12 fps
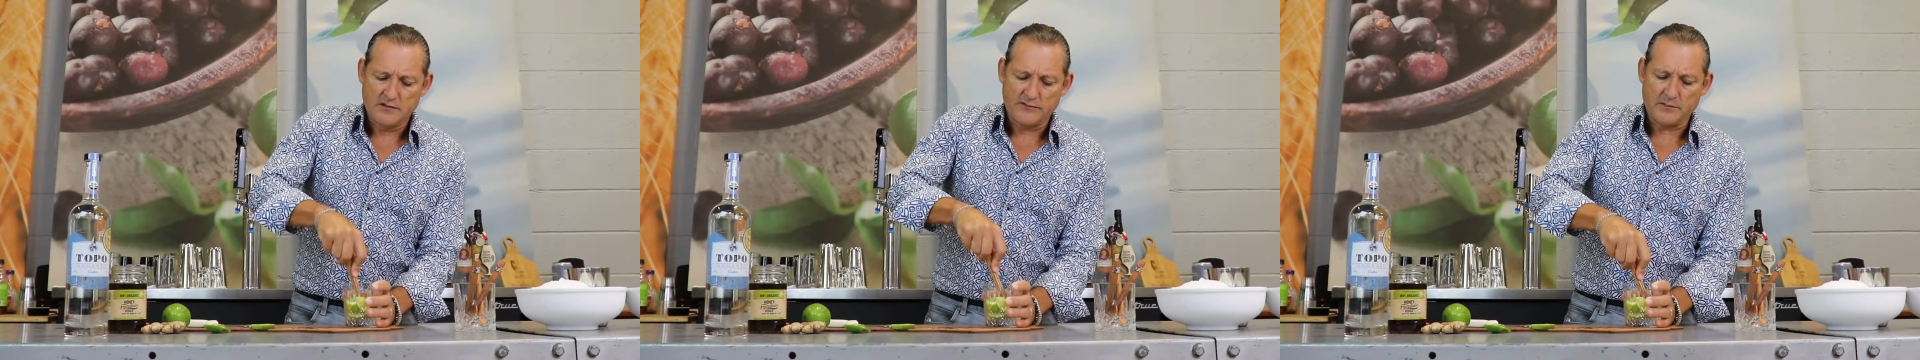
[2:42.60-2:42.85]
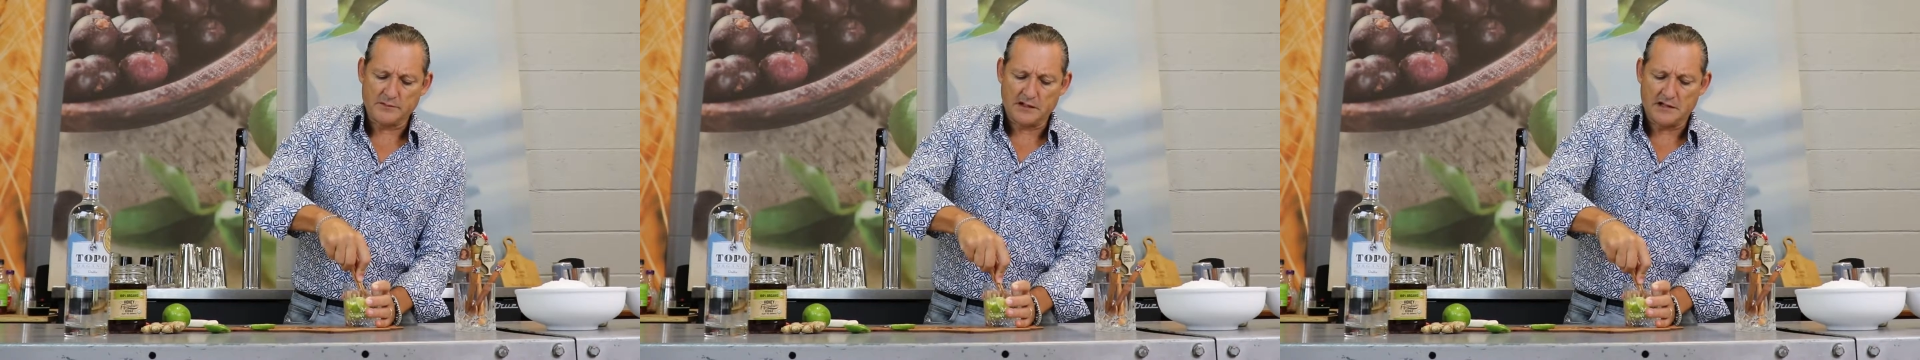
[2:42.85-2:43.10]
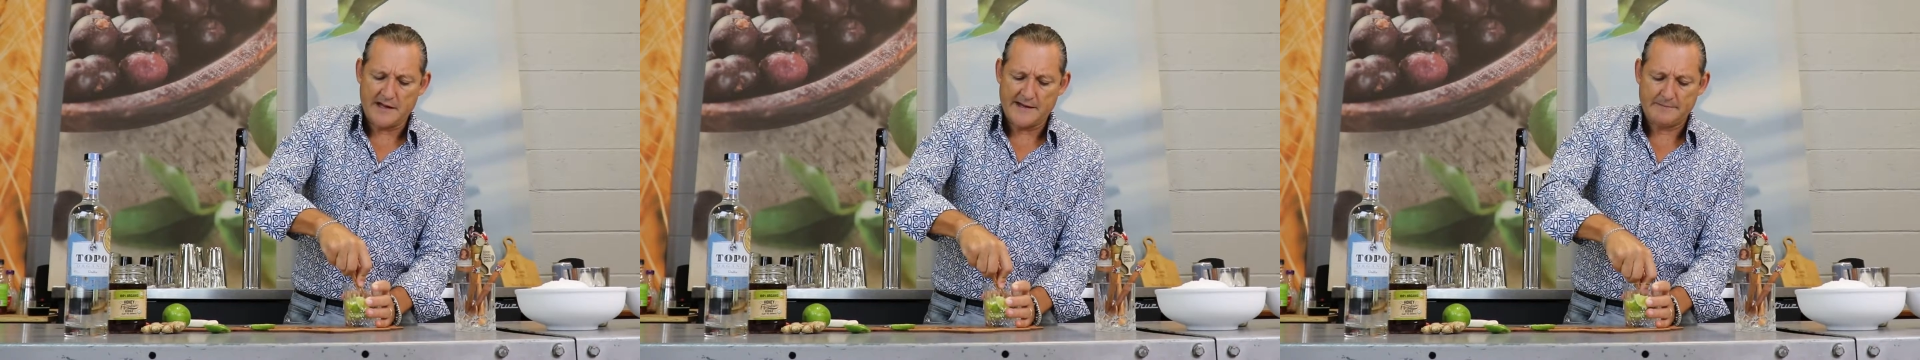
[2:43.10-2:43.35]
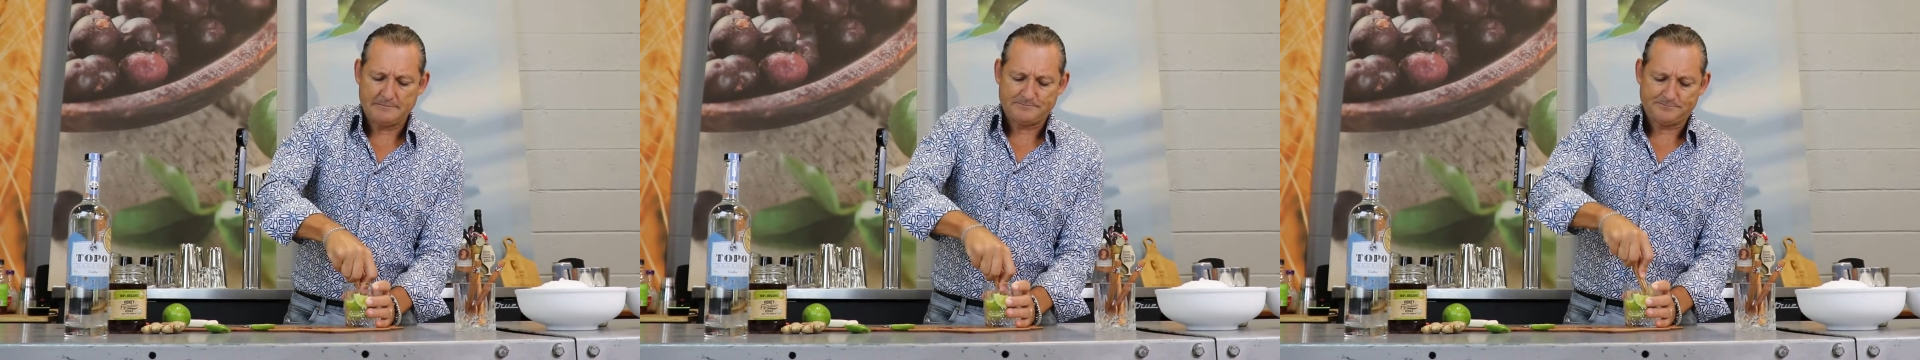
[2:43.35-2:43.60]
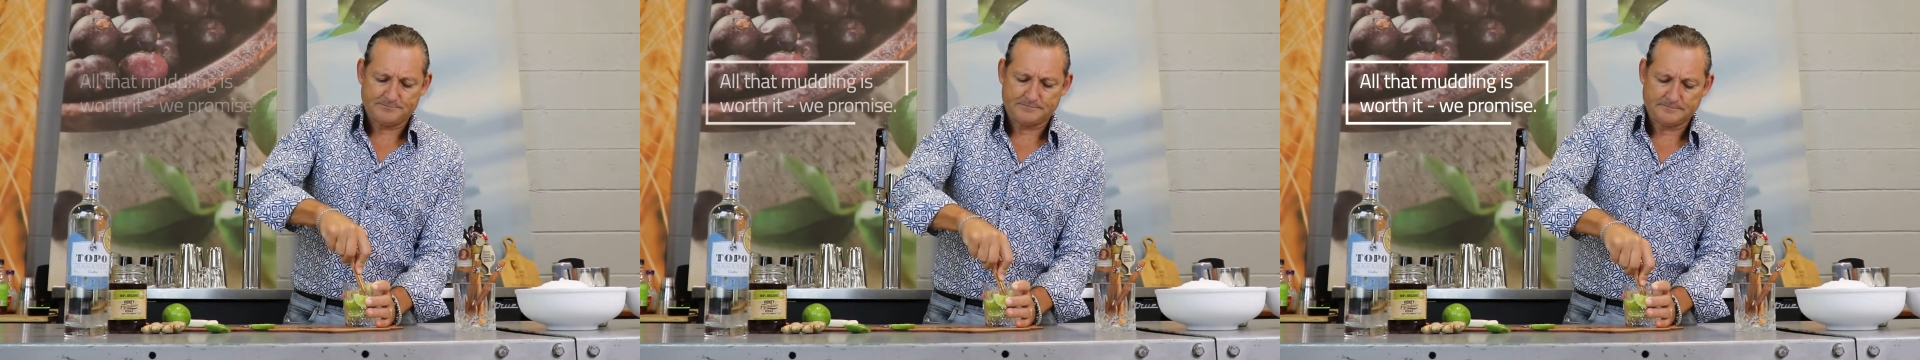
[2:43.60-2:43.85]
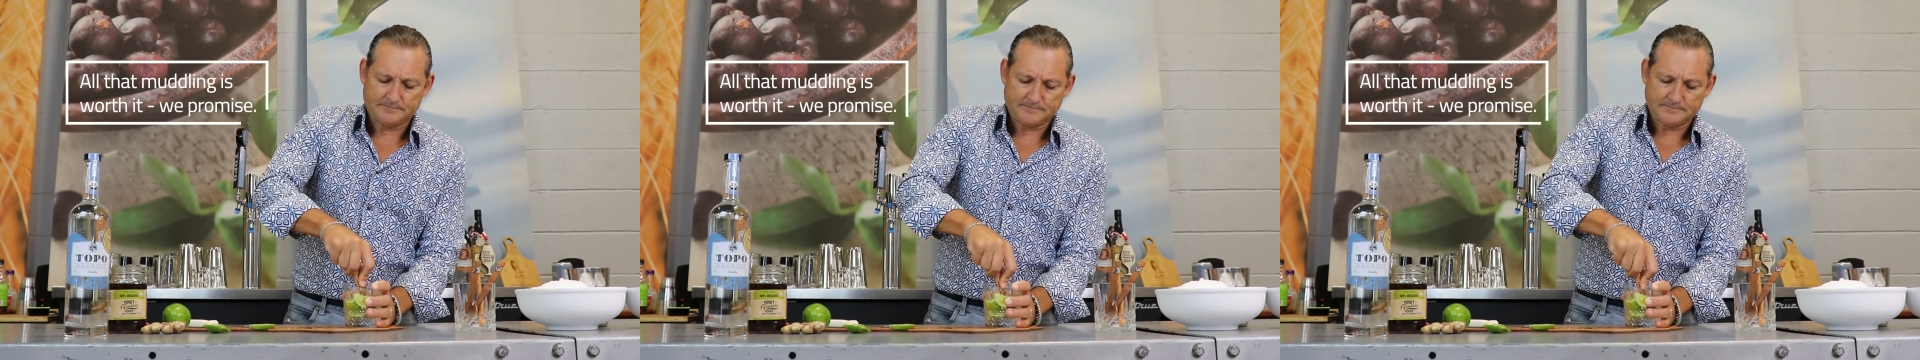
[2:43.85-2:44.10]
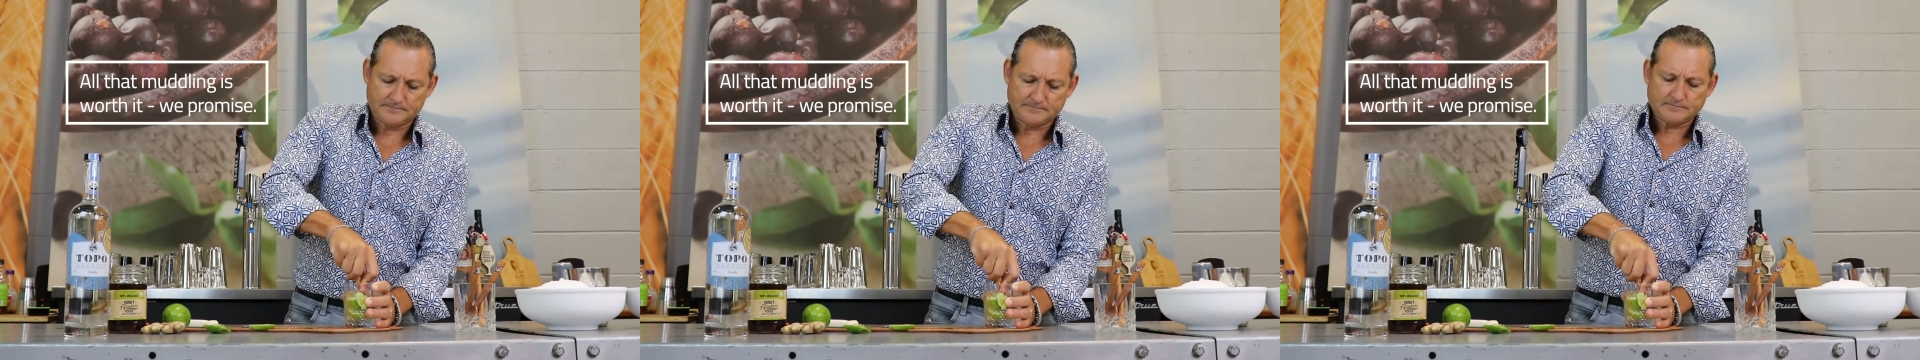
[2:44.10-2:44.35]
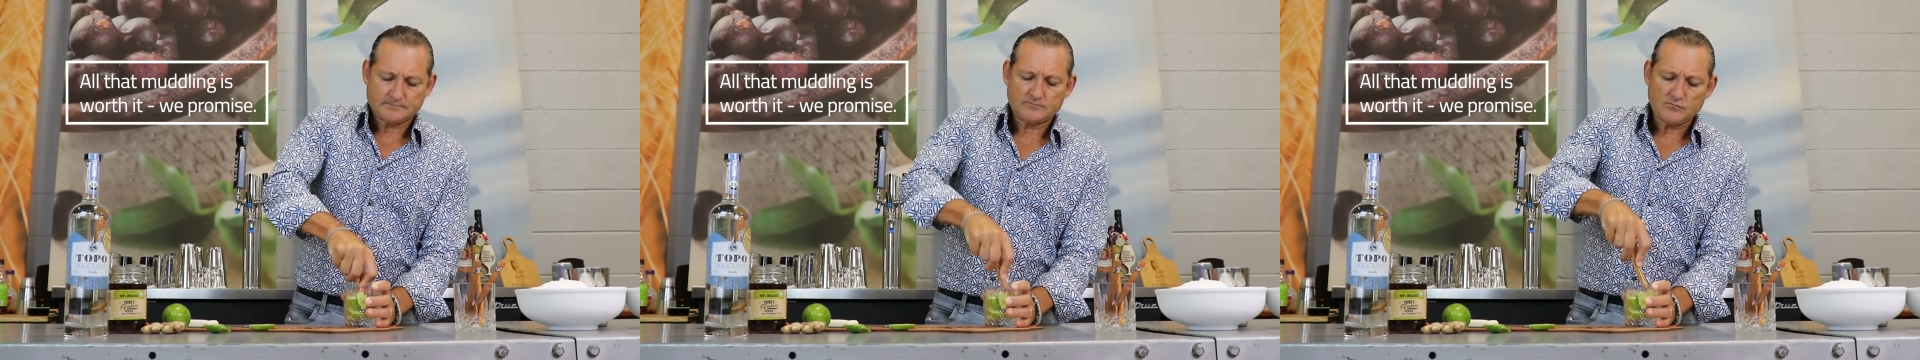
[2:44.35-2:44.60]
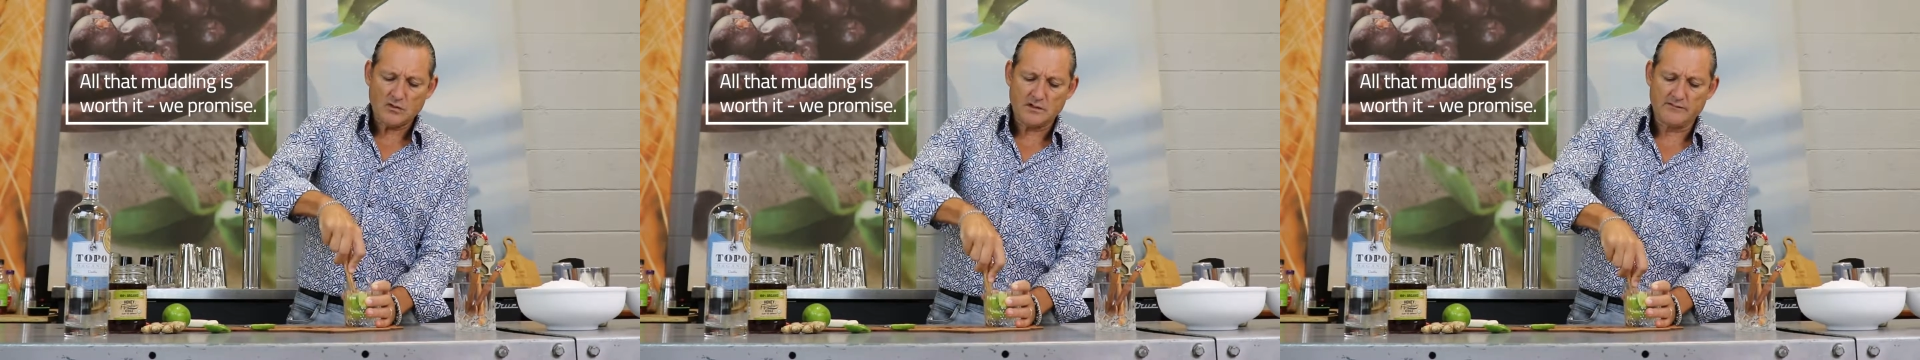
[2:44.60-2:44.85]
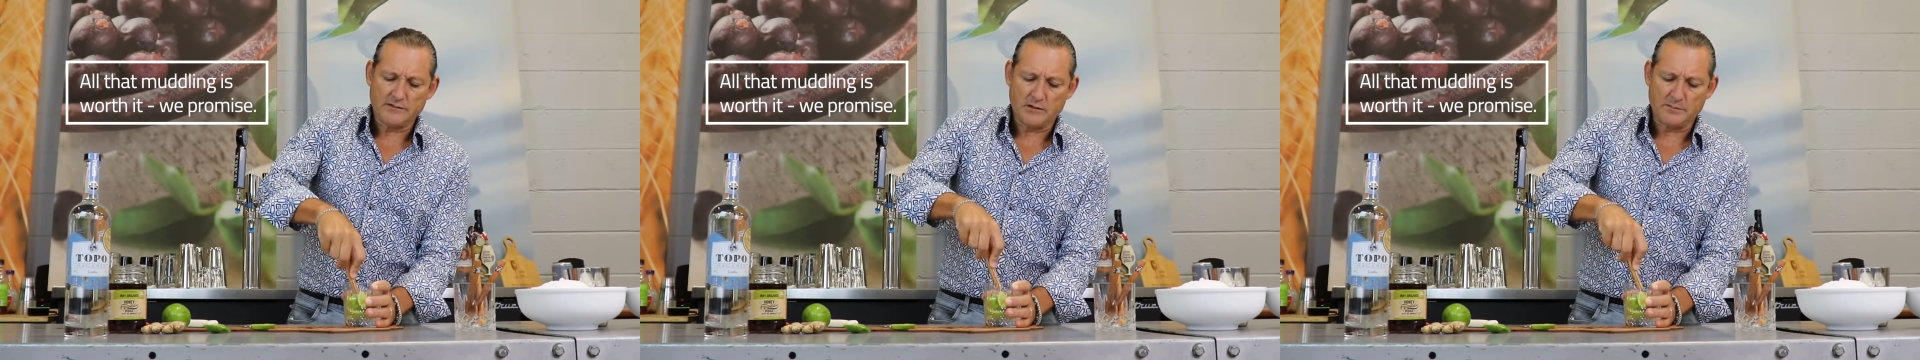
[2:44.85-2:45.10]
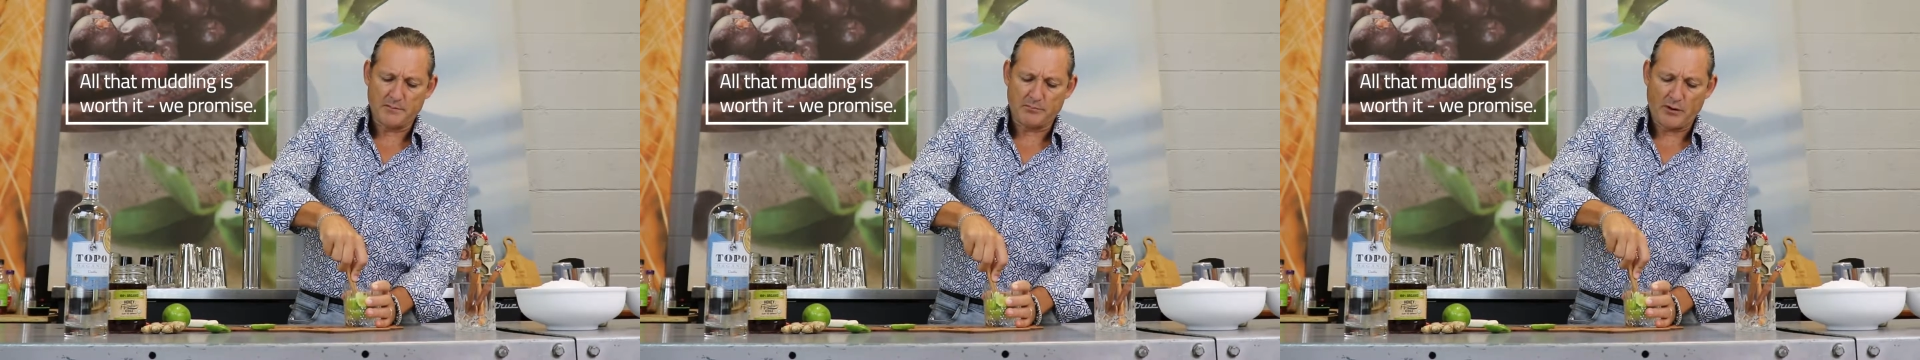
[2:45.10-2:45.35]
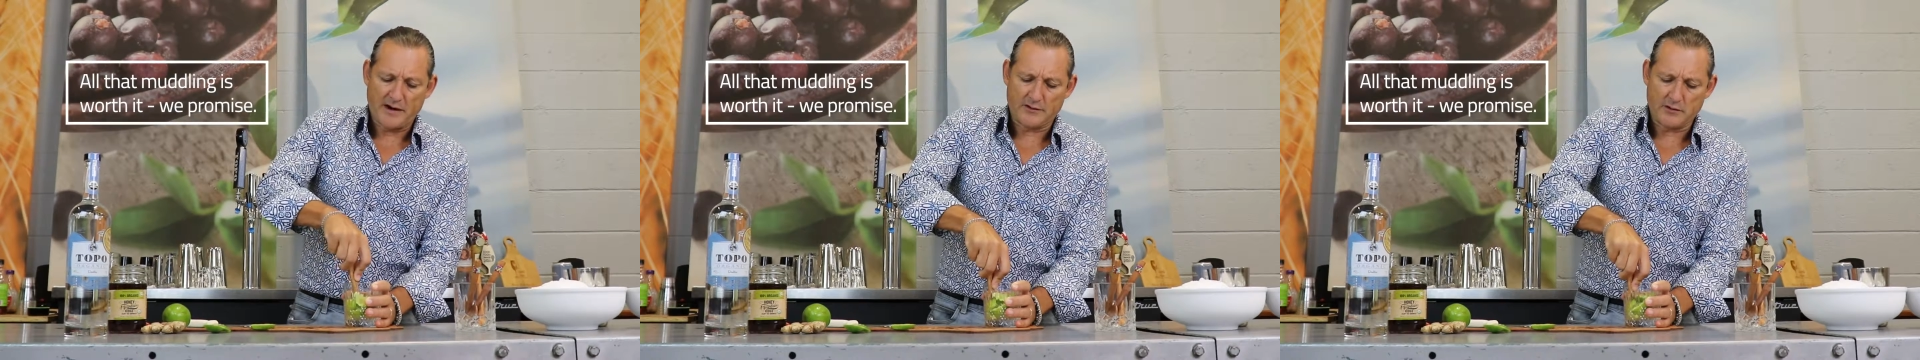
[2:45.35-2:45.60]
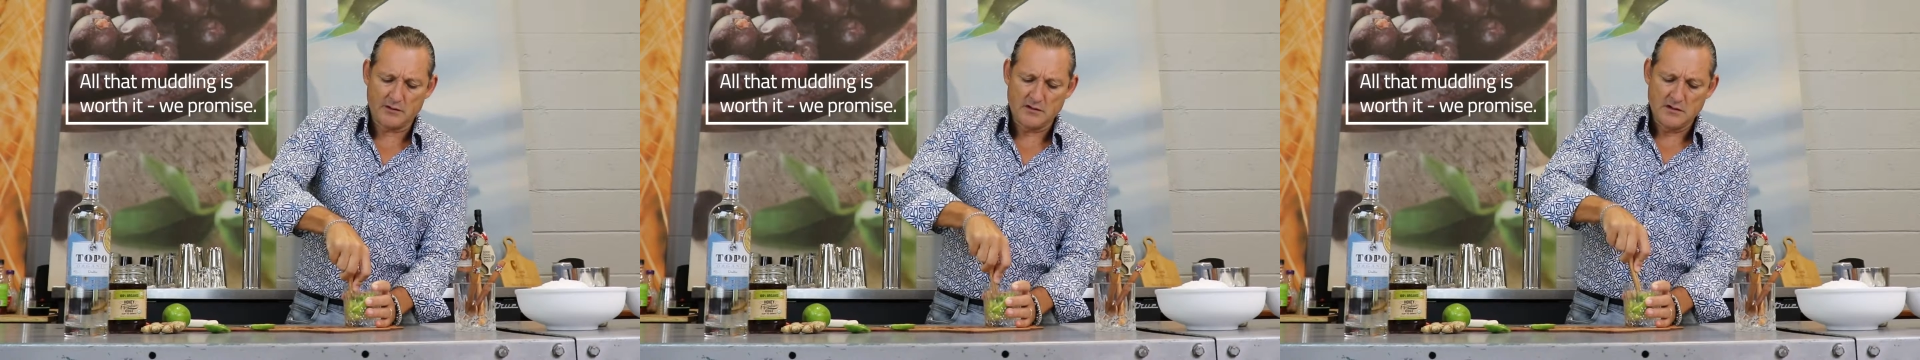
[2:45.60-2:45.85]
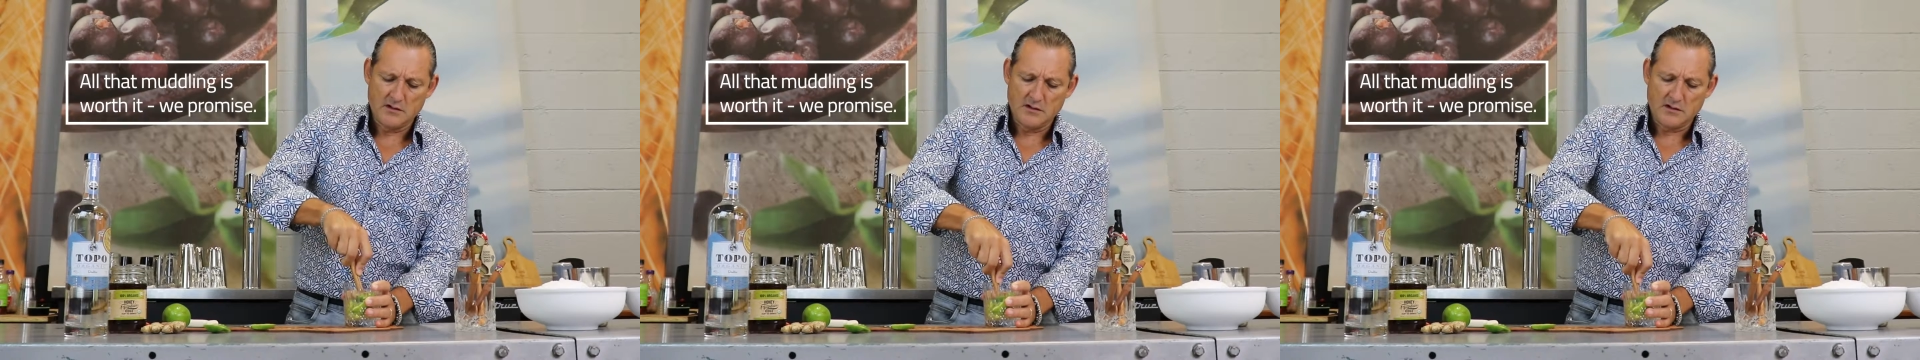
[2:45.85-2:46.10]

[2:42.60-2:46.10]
from the lime. Give it a little bit brighter,